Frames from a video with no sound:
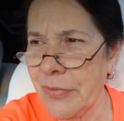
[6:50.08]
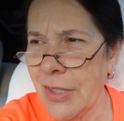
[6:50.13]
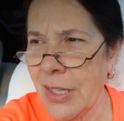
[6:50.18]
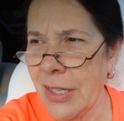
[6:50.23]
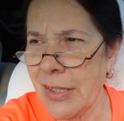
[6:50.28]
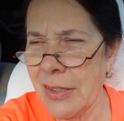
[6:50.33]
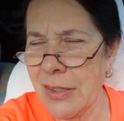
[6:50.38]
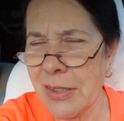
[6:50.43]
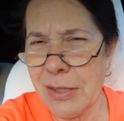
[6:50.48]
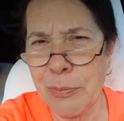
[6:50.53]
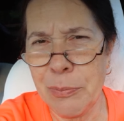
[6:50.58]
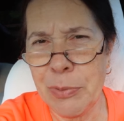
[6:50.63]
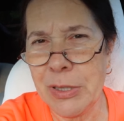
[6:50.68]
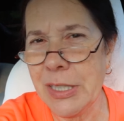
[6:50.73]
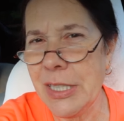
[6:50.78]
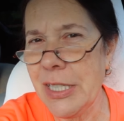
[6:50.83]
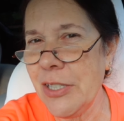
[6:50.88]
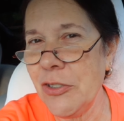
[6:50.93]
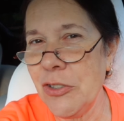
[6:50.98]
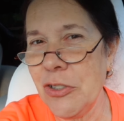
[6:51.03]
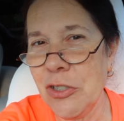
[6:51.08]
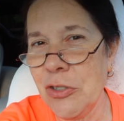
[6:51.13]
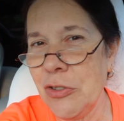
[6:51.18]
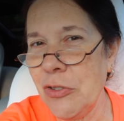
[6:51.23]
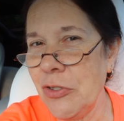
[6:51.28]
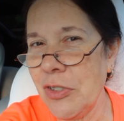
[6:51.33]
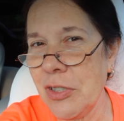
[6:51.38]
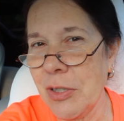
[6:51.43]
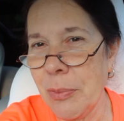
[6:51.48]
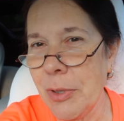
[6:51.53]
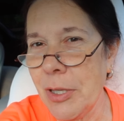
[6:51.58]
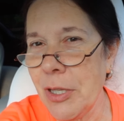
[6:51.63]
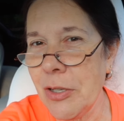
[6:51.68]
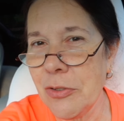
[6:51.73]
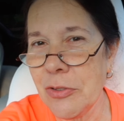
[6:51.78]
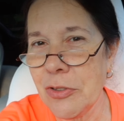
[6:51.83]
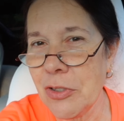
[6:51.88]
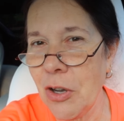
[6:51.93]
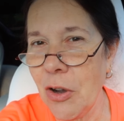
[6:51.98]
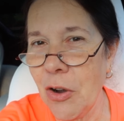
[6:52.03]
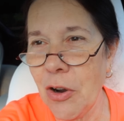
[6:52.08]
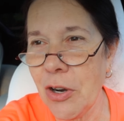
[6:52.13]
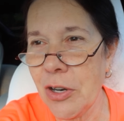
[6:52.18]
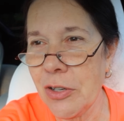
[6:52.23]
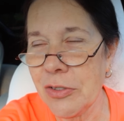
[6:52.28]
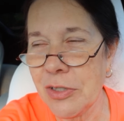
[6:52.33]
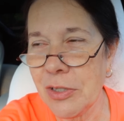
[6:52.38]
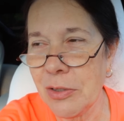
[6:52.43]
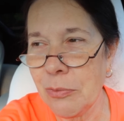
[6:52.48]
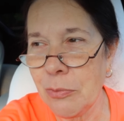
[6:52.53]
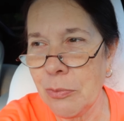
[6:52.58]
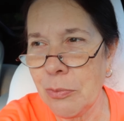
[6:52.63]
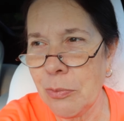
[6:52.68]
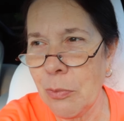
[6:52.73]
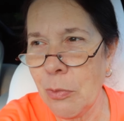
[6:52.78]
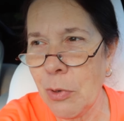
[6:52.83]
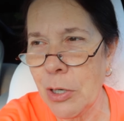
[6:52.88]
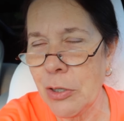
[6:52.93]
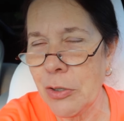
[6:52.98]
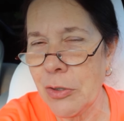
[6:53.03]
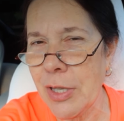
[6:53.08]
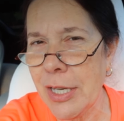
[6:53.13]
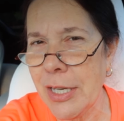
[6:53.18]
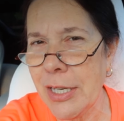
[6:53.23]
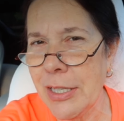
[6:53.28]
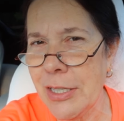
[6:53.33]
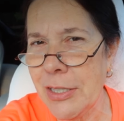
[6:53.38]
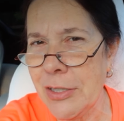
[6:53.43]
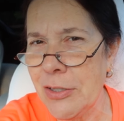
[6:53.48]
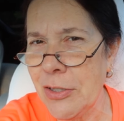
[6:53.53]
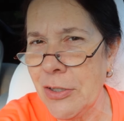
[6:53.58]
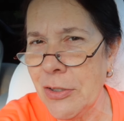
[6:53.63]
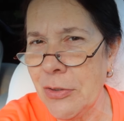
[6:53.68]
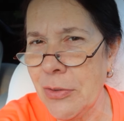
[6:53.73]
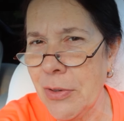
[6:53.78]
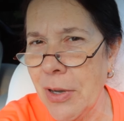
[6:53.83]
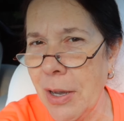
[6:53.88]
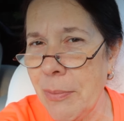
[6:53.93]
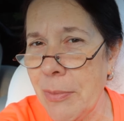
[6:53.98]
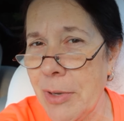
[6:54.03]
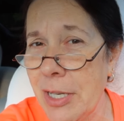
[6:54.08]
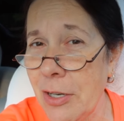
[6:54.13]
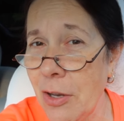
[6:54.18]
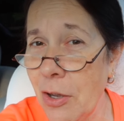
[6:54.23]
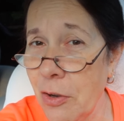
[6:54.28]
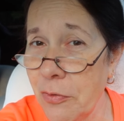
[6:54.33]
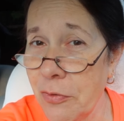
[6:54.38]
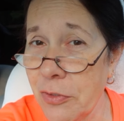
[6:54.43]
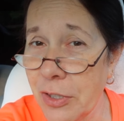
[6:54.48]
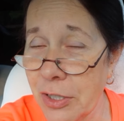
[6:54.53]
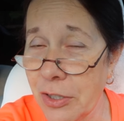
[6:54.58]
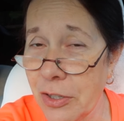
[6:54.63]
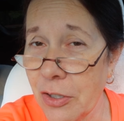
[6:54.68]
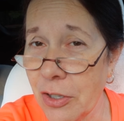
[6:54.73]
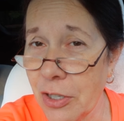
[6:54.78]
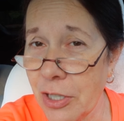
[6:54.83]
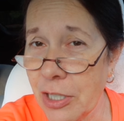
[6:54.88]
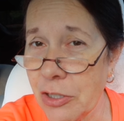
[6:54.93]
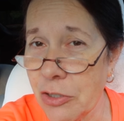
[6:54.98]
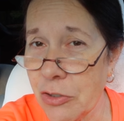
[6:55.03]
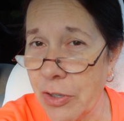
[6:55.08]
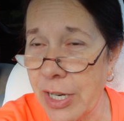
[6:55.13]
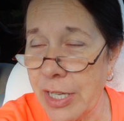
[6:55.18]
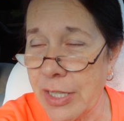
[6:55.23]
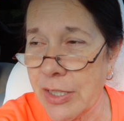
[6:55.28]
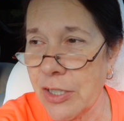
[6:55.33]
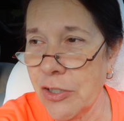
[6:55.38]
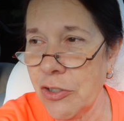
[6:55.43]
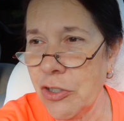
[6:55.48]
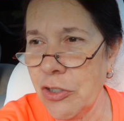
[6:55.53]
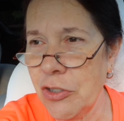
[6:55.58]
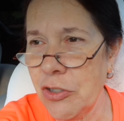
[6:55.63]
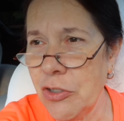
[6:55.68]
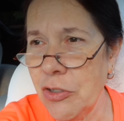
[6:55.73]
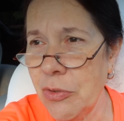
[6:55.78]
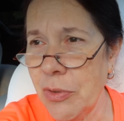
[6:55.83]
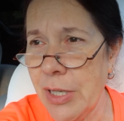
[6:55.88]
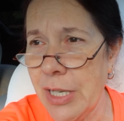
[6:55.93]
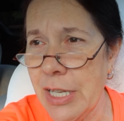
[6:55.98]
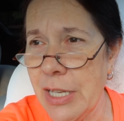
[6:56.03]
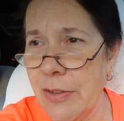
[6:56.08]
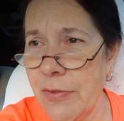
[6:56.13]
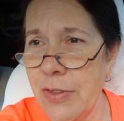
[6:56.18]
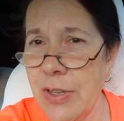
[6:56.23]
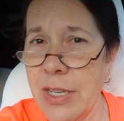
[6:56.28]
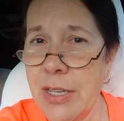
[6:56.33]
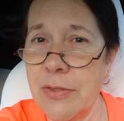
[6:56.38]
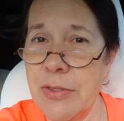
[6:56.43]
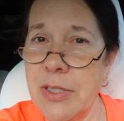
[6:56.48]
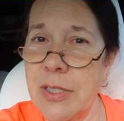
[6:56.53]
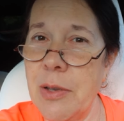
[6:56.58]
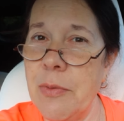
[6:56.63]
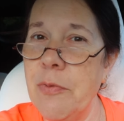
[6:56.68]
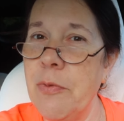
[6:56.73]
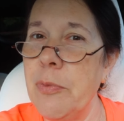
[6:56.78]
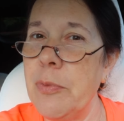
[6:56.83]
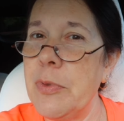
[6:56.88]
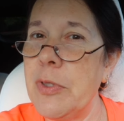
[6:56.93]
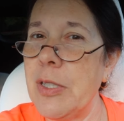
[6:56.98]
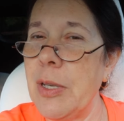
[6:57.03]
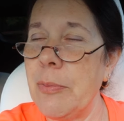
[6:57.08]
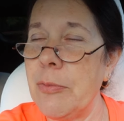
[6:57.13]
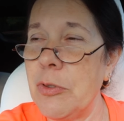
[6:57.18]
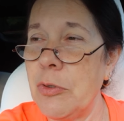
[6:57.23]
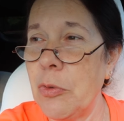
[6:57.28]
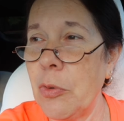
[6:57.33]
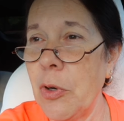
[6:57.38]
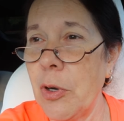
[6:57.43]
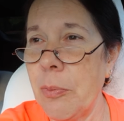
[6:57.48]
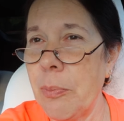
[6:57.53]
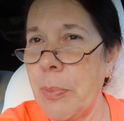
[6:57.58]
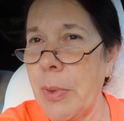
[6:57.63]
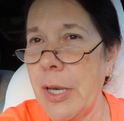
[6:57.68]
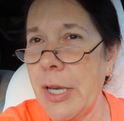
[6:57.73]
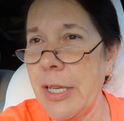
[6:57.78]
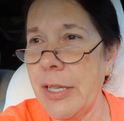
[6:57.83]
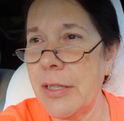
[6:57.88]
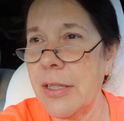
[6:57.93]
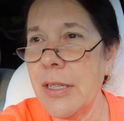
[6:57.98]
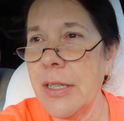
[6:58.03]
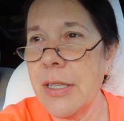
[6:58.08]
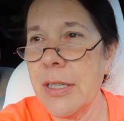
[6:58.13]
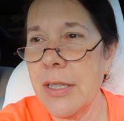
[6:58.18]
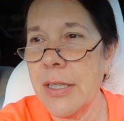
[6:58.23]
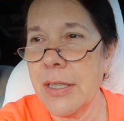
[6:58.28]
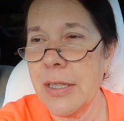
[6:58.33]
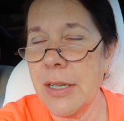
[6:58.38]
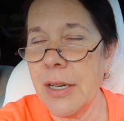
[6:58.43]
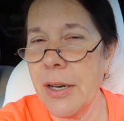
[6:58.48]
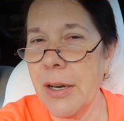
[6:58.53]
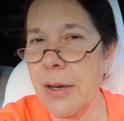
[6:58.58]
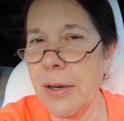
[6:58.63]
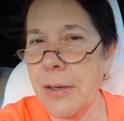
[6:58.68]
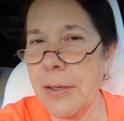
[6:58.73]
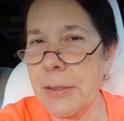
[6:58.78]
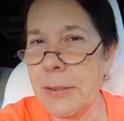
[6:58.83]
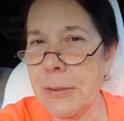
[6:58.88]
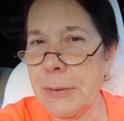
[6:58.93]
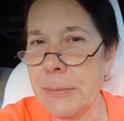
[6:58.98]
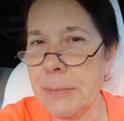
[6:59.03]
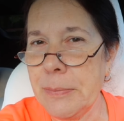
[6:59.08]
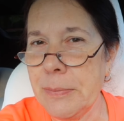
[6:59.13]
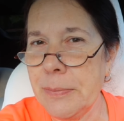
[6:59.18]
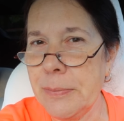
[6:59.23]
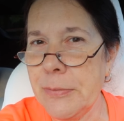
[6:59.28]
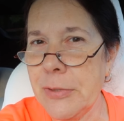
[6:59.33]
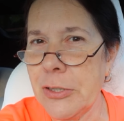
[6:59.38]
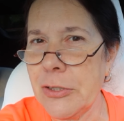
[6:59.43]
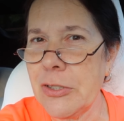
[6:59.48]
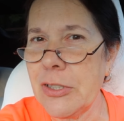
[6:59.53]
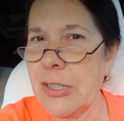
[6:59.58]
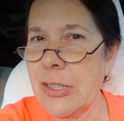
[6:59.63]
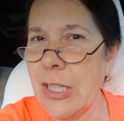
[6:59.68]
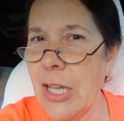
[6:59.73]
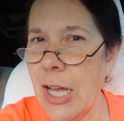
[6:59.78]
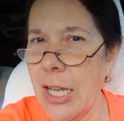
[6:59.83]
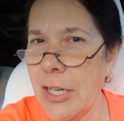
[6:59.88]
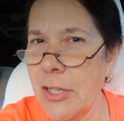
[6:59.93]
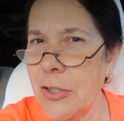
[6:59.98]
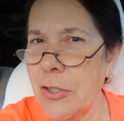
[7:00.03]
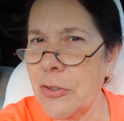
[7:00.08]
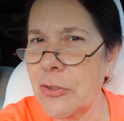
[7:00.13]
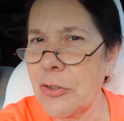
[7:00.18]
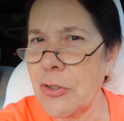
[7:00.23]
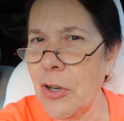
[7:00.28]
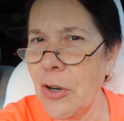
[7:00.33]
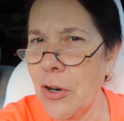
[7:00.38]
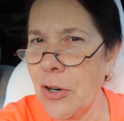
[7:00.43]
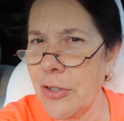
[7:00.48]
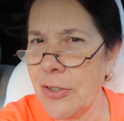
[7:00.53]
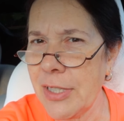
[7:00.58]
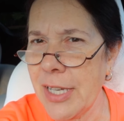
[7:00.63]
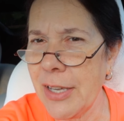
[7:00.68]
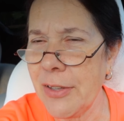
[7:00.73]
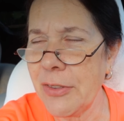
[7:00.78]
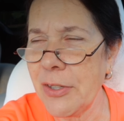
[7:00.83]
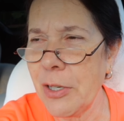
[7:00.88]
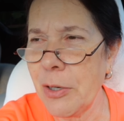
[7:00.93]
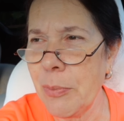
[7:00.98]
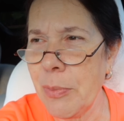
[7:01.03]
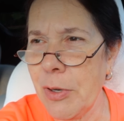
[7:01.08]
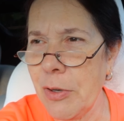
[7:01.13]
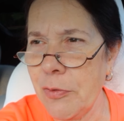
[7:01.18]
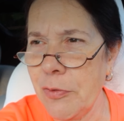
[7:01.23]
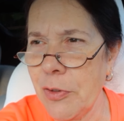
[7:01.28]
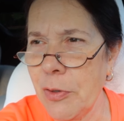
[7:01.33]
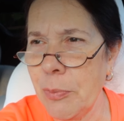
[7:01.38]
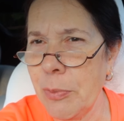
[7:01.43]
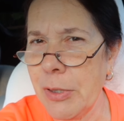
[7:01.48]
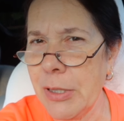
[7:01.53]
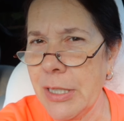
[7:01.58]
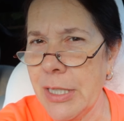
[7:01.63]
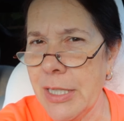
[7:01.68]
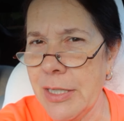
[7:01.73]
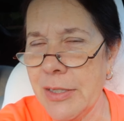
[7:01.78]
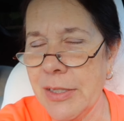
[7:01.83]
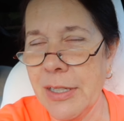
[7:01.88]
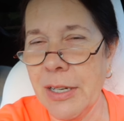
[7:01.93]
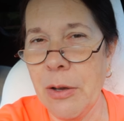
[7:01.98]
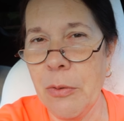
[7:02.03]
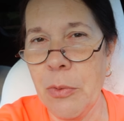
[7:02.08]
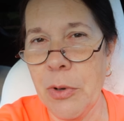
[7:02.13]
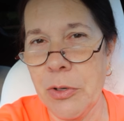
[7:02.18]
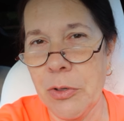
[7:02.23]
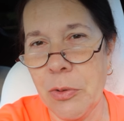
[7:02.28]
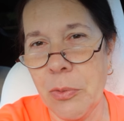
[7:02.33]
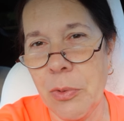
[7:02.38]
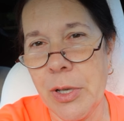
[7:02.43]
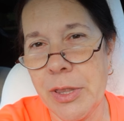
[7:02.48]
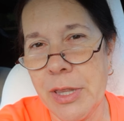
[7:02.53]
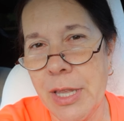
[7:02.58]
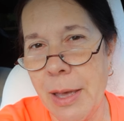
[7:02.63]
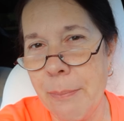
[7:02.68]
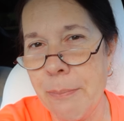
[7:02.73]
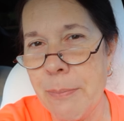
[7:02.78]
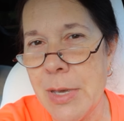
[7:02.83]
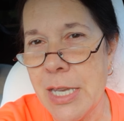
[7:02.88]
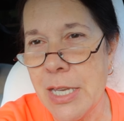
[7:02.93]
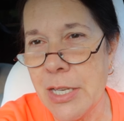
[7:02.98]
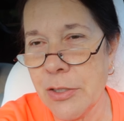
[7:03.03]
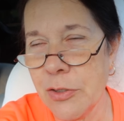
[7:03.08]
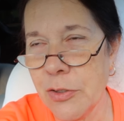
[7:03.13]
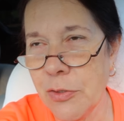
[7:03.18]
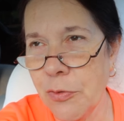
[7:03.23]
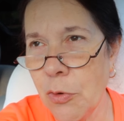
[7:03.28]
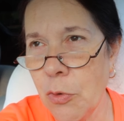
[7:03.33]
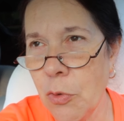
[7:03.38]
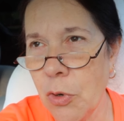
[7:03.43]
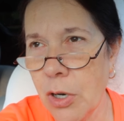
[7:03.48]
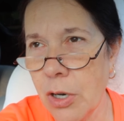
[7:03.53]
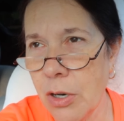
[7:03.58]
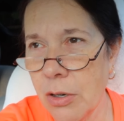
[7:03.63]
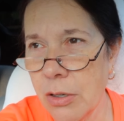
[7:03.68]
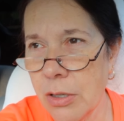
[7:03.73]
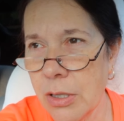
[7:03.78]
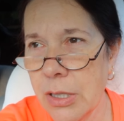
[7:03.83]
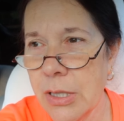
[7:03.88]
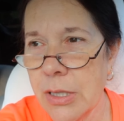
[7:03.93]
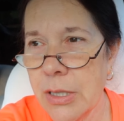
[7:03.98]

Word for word: doesn't the police use some of those cars, and what are they going to do? I mean, hopefully they're going to transition to an EV of some sort, but there's a lot of those cars out there built for police, and I wonder what that means for